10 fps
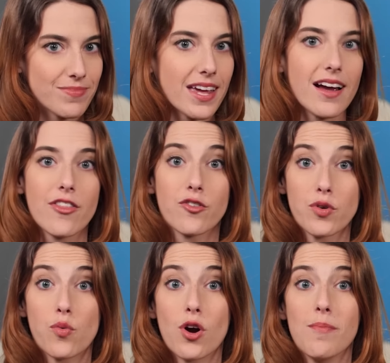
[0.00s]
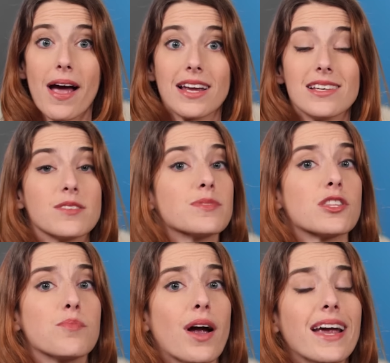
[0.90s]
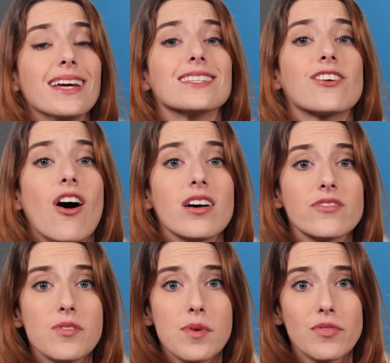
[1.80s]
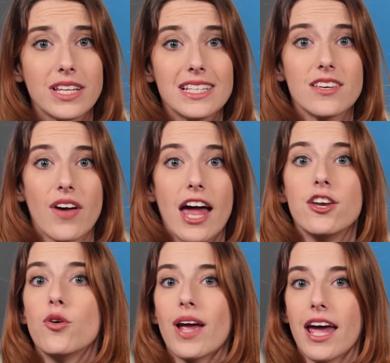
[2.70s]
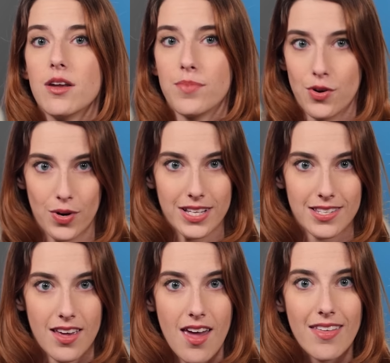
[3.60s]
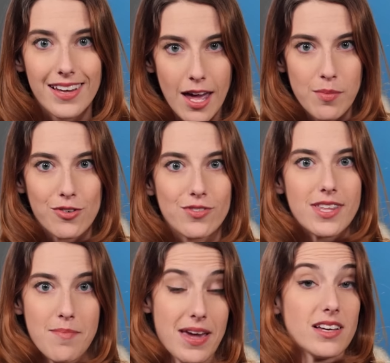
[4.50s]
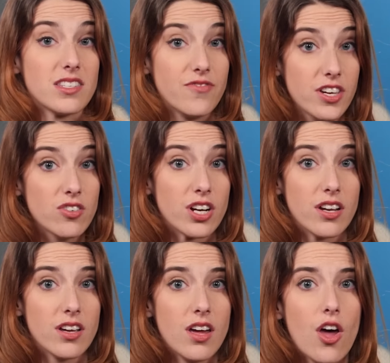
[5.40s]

Like other reward mechanisms in the brain, it's caused from a release of endocannabinoids, the chemicals that make us feel good.